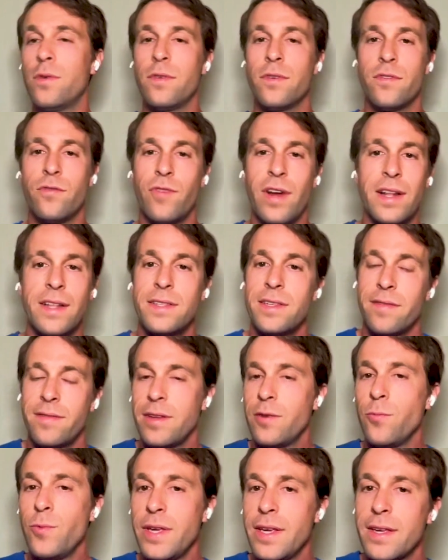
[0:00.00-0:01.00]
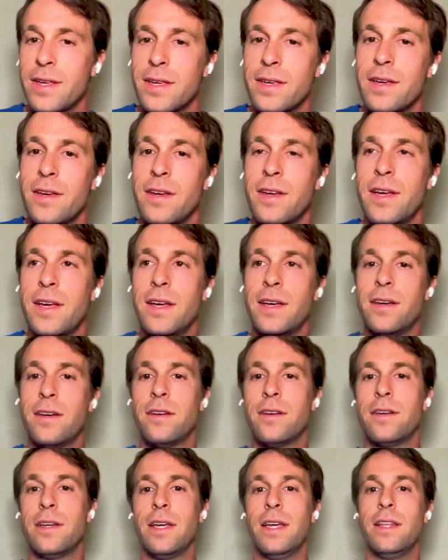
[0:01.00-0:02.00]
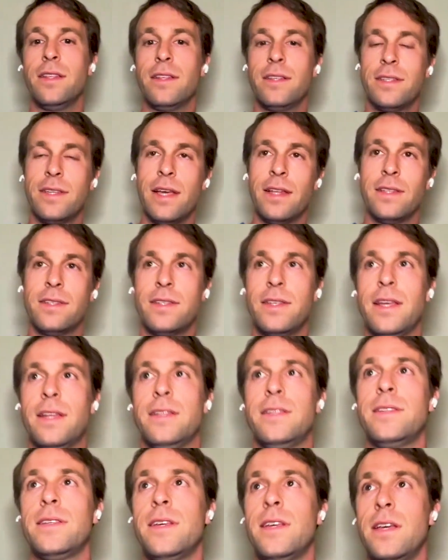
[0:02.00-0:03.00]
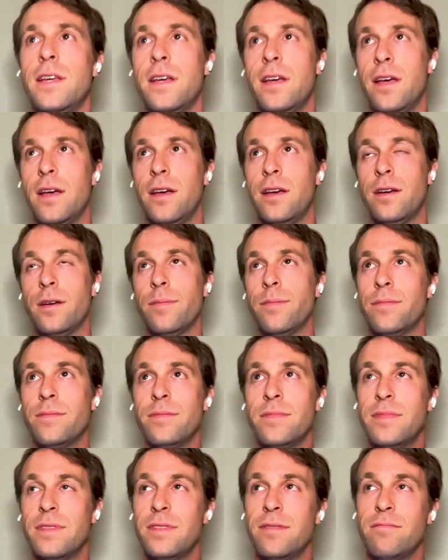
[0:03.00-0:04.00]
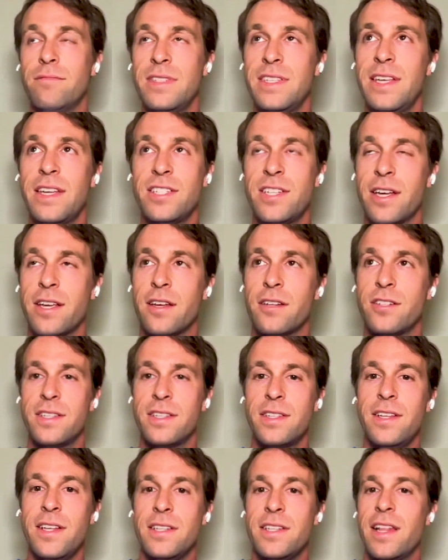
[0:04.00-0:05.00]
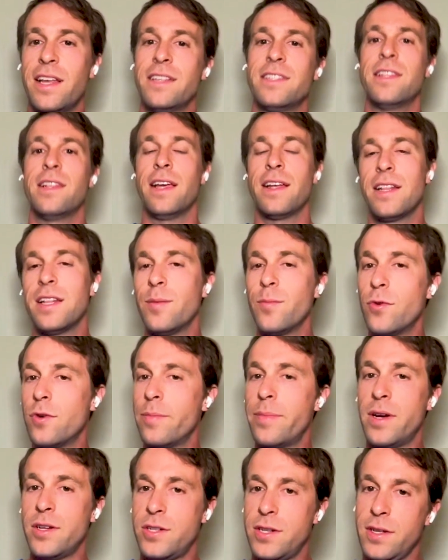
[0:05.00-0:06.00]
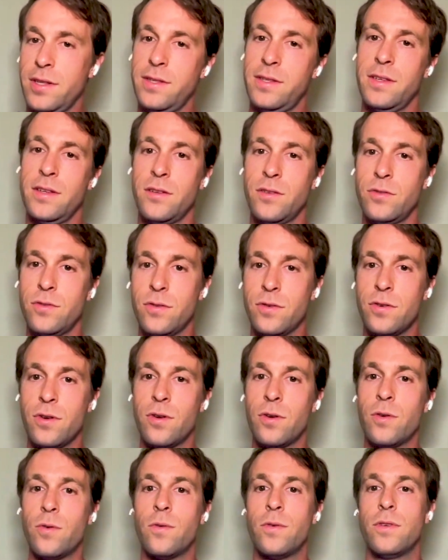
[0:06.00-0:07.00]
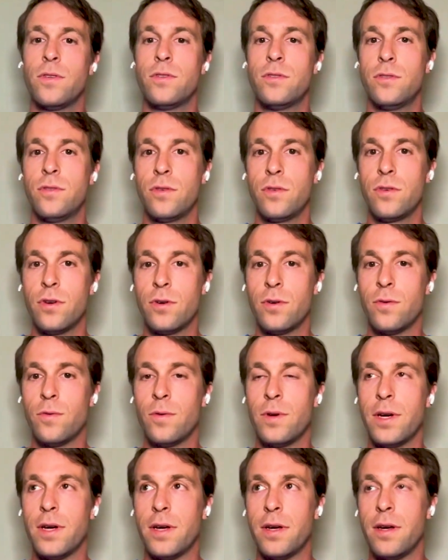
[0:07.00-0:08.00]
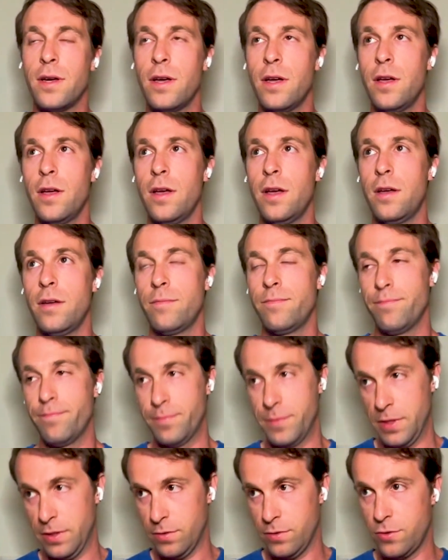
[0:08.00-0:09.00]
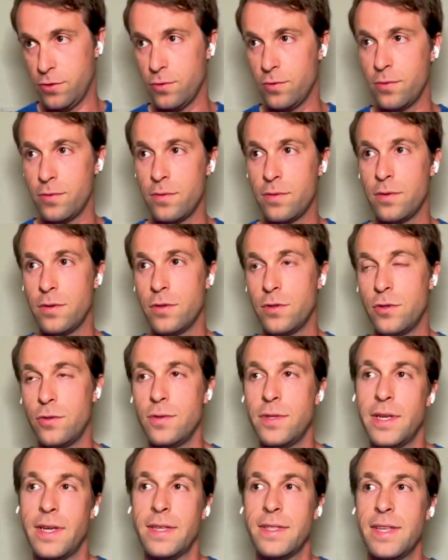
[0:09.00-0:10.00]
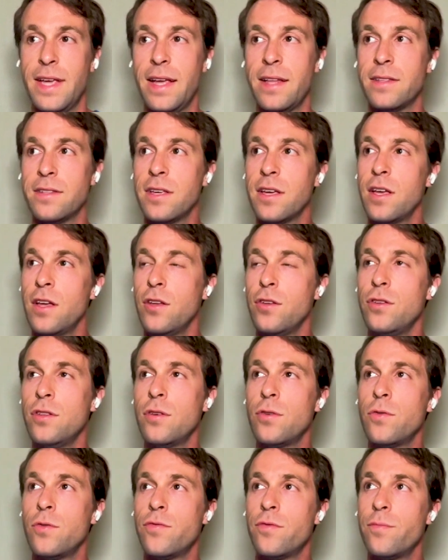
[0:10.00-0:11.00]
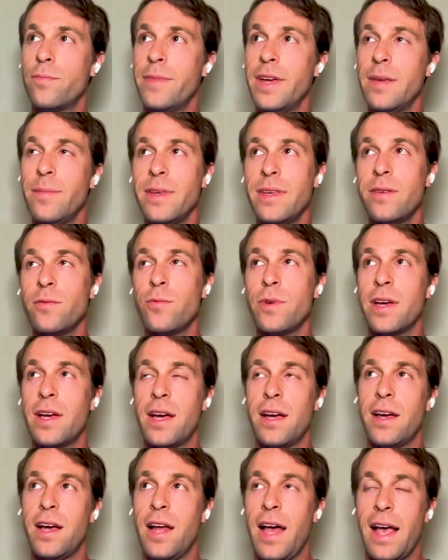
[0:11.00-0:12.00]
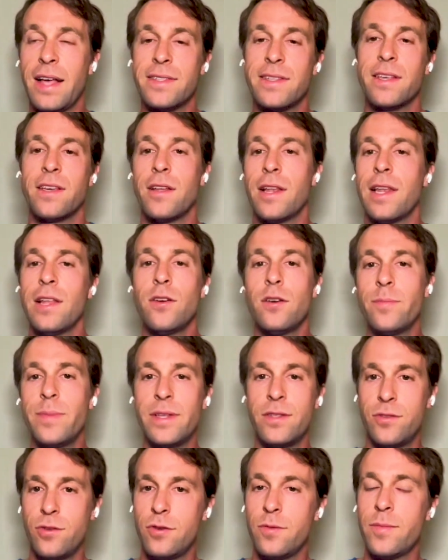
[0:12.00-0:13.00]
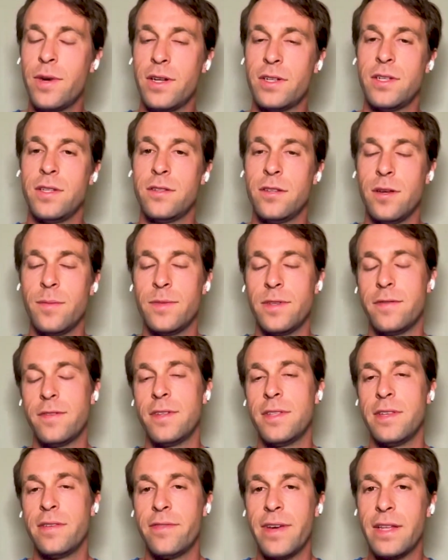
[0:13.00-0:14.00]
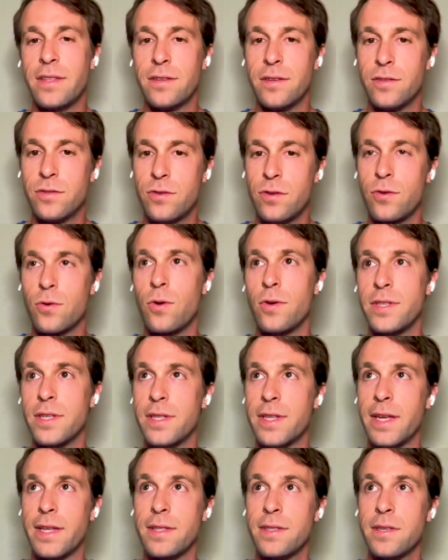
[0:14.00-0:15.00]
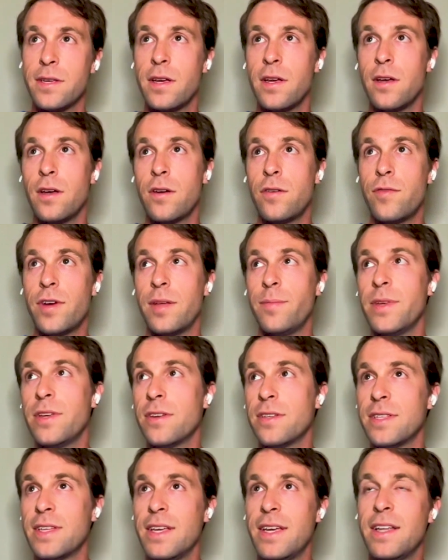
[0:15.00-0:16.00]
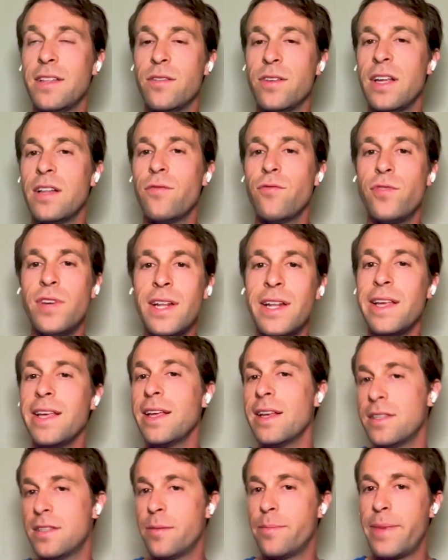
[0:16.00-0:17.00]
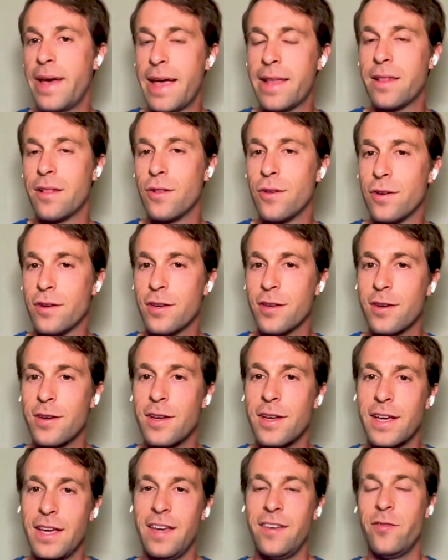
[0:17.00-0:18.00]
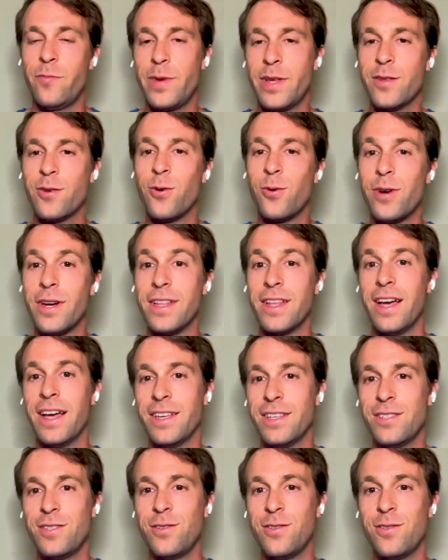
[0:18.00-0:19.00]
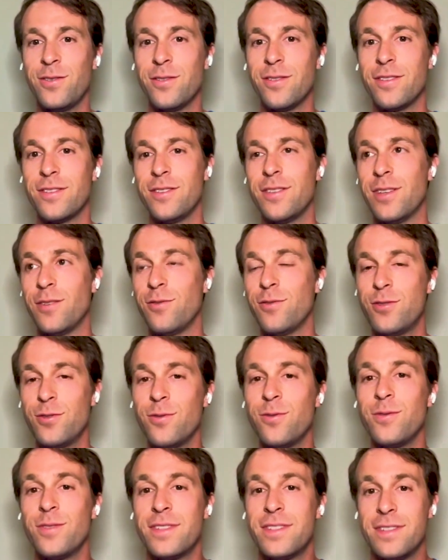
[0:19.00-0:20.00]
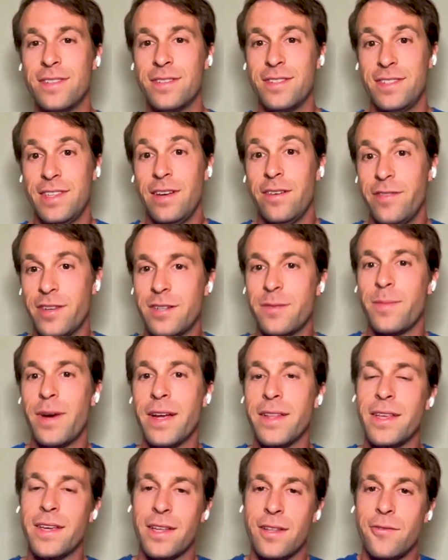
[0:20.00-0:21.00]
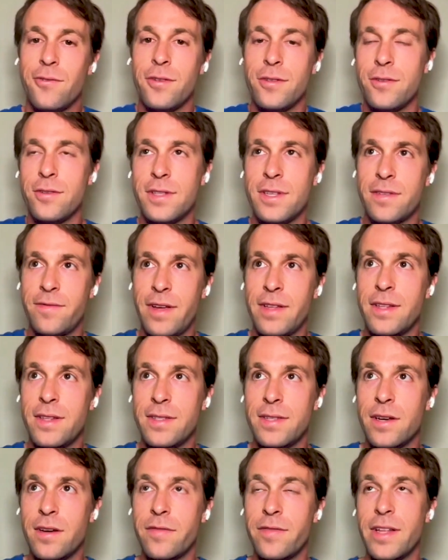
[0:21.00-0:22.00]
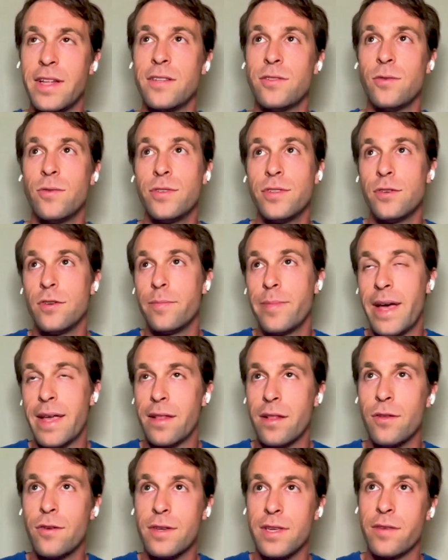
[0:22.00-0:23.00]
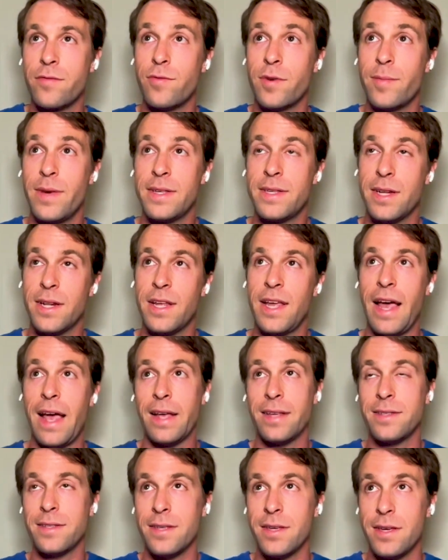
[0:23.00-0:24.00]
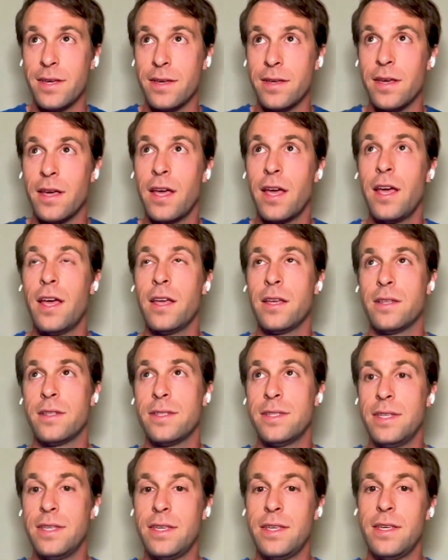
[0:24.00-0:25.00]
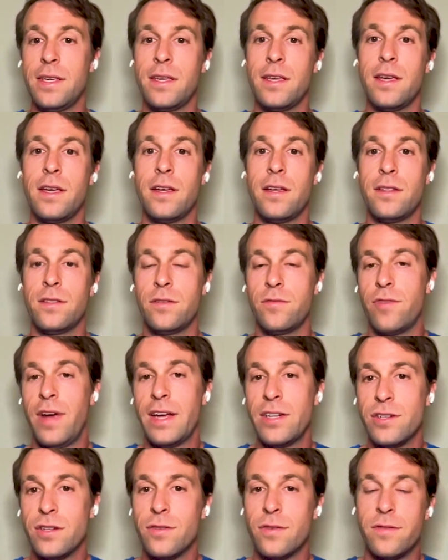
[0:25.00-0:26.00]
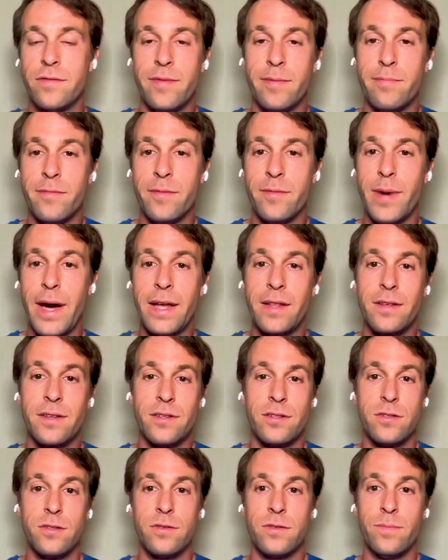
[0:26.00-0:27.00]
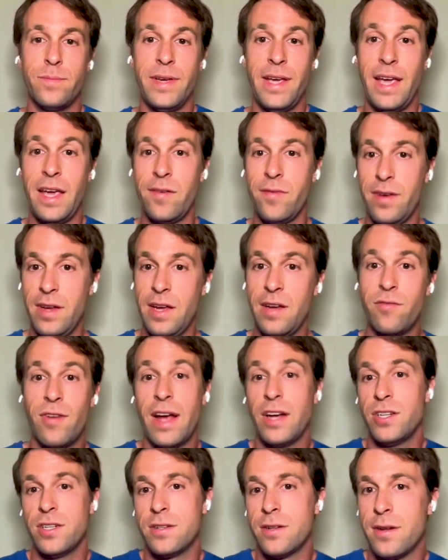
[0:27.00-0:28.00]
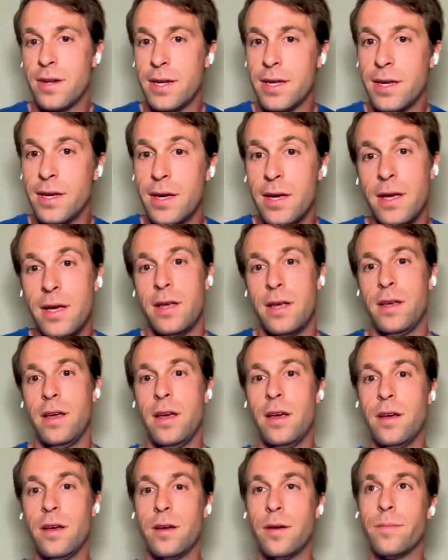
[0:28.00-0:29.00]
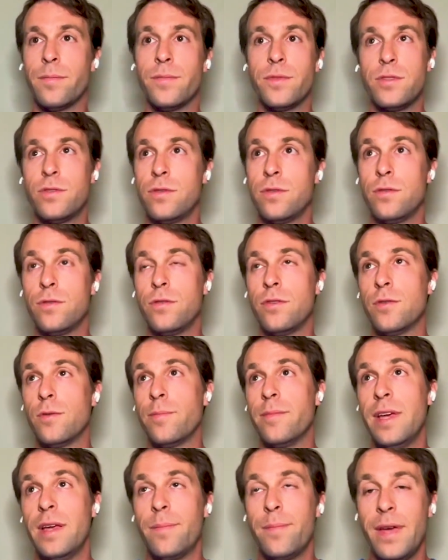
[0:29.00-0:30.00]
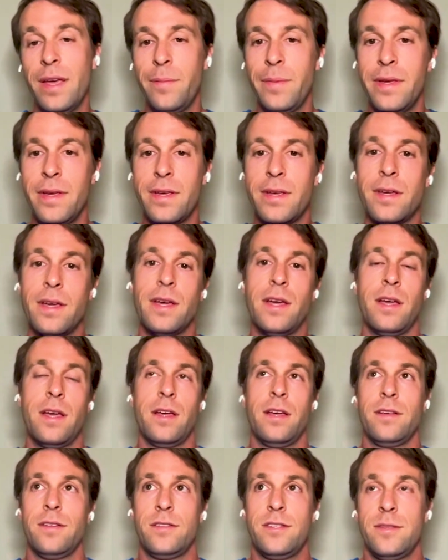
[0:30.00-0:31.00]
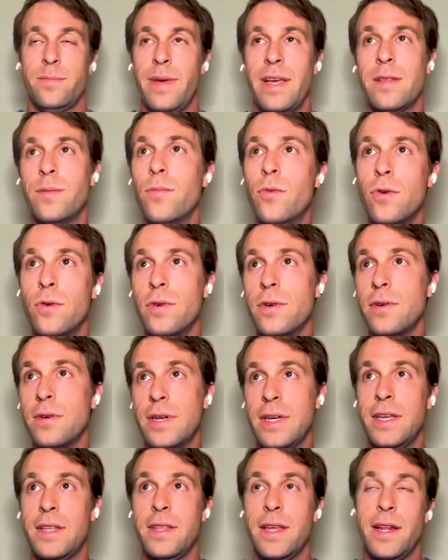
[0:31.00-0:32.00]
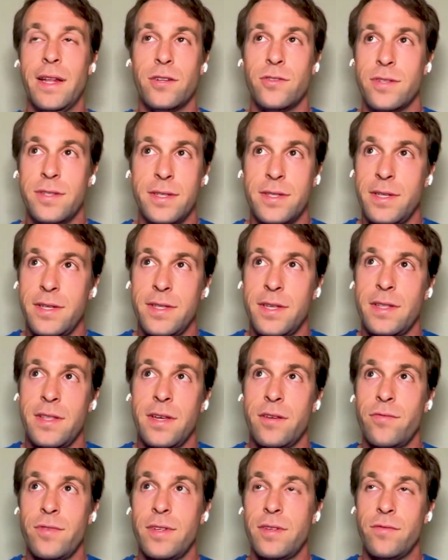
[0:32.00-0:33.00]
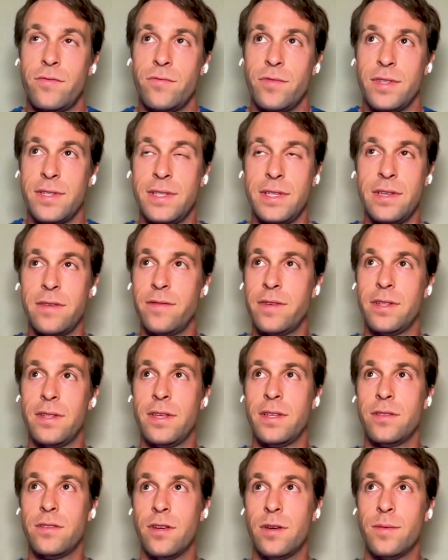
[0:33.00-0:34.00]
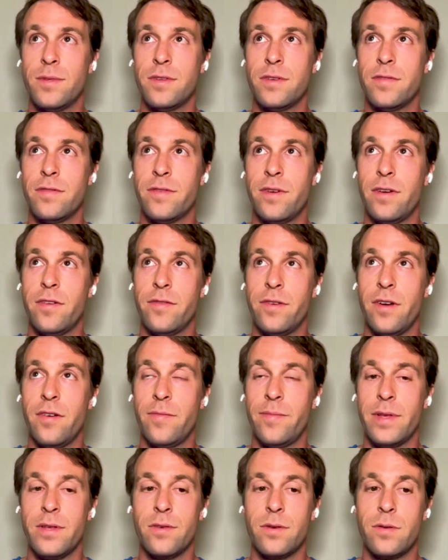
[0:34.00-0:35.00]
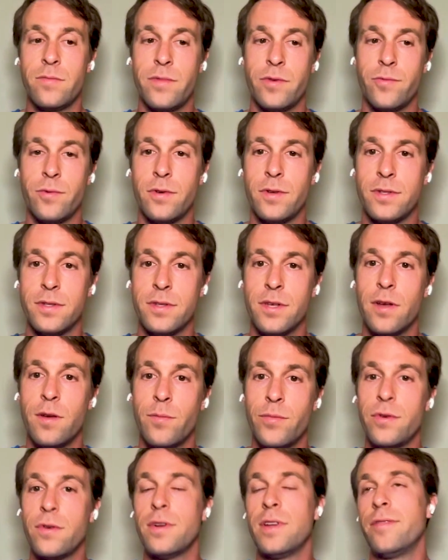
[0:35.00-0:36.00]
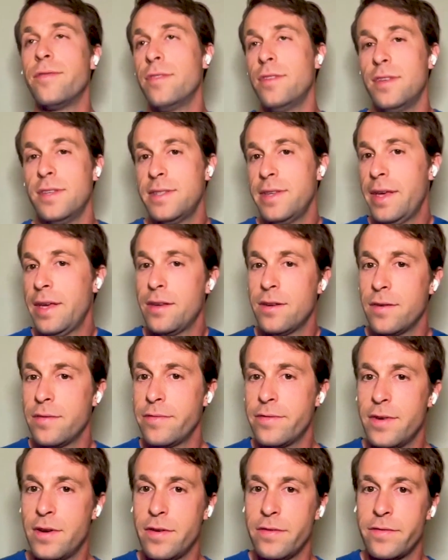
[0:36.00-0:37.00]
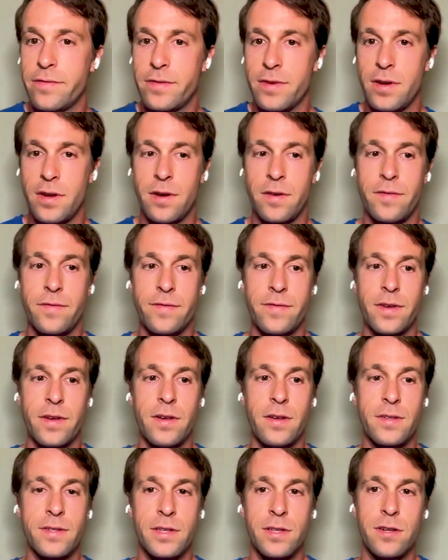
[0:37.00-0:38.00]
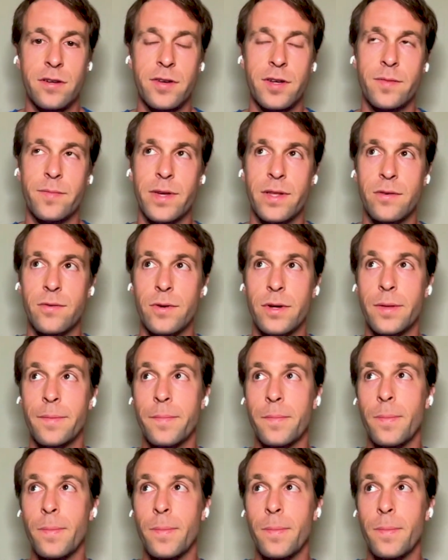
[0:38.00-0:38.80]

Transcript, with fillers: relatively weak uh, in the sense that um, the attacker needs like slightly more budget to go to go uh, do do this and you know maybe we're asking a little bit too much in terms of the defenders to coordinate right because it, it, really is a bad look if bitcoin has to you know do selfish mining in order to defend itself and it's also a bad look if we're basically asking the the rational miners to behave irrationally um, to you know maybe spend more in electricity than they re- receive it in terms of, of, of, Bitcoin rewards, purely for the sake of, of, of uh, securing Bitcoin.